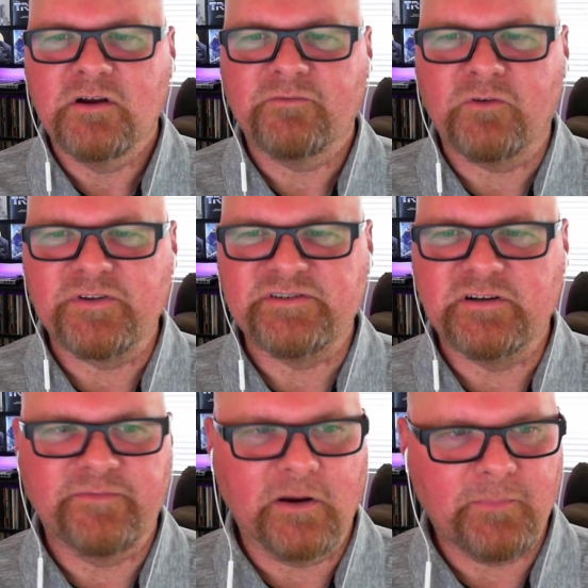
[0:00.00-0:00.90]
for the
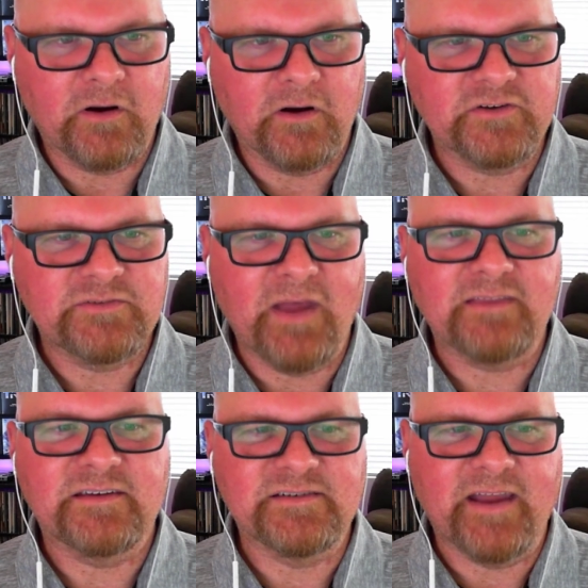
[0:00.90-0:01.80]
Cedar Fair parks.
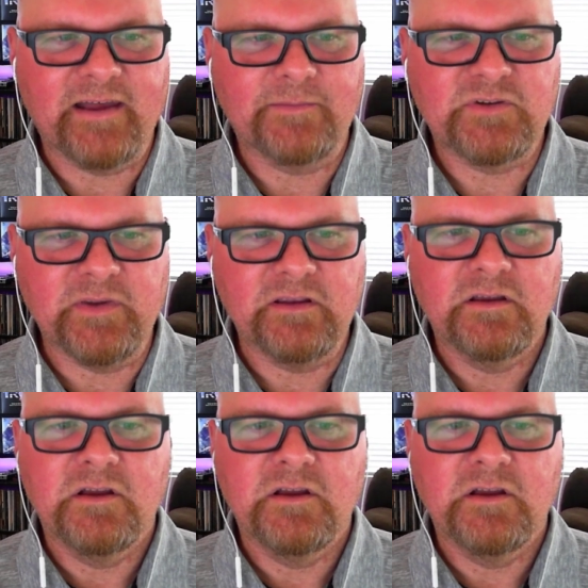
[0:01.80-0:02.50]
Math doesn't add up to me.